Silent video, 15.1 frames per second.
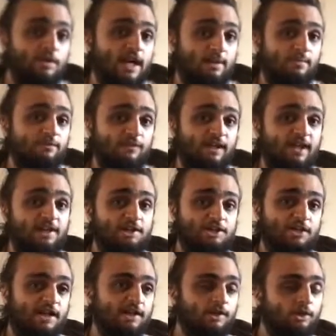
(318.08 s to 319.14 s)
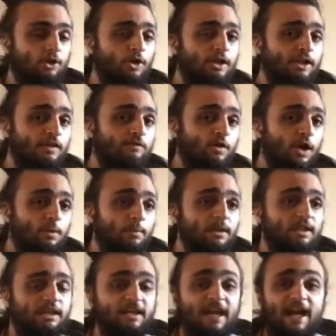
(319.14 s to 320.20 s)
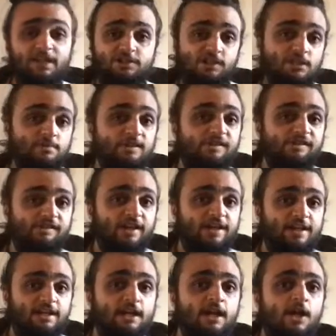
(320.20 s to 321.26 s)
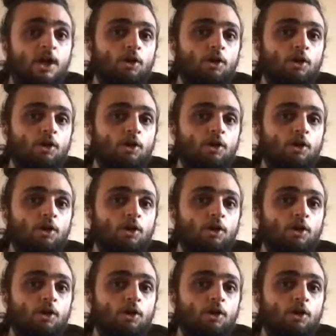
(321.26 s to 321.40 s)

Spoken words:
of gamification in a learning environment can actually be seen